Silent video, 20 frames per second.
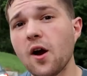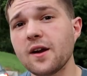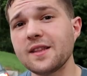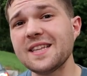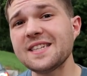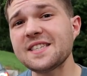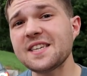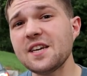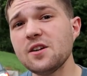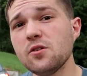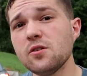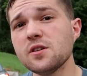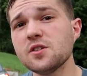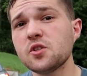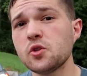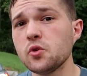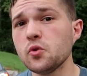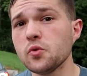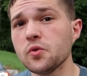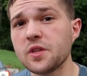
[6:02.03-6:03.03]
All right, let's get on
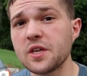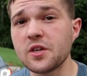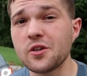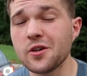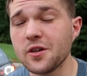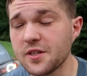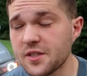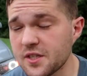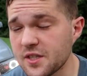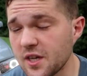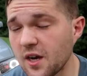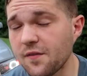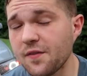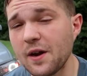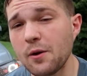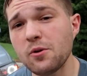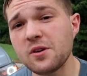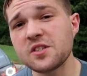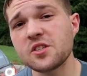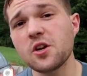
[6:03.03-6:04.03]
to the good stuff,
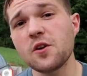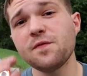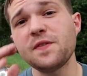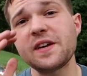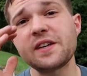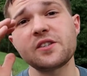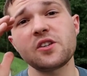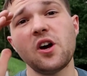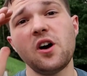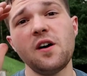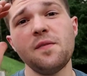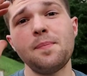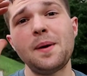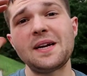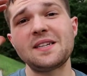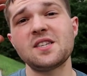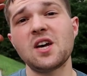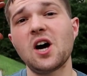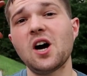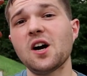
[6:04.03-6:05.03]
and I wanna start things off
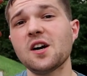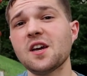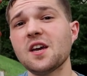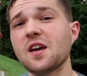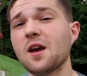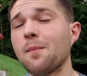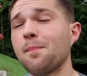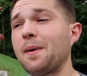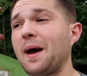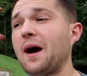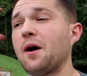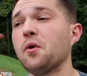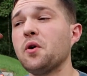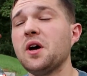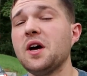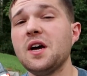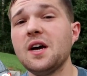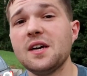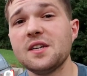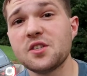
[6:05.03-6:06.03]
by talking
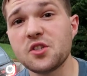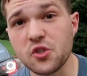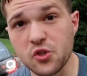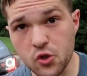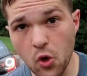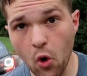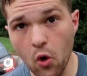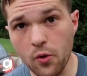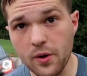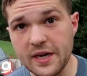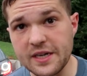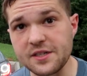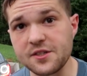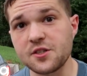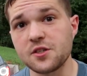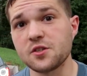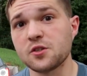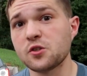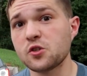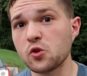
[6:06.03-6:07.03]
about
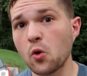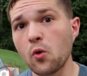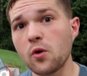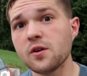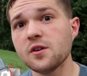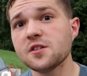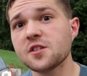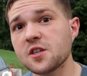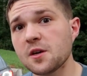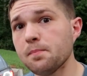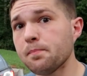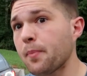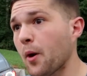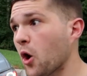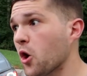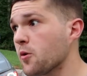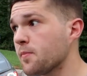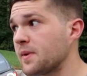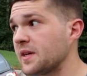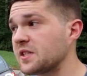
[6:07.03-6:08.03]
storage
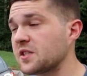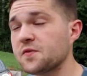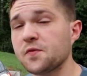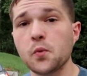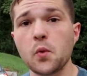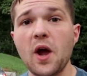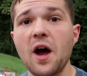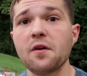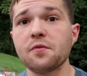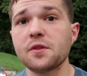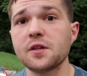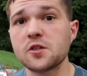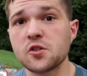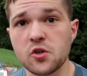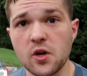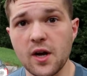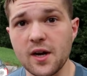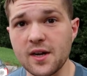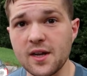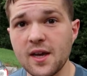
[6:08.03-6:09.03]
compartments throughout the
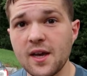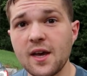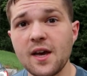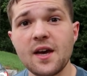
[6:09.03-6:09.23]
truck.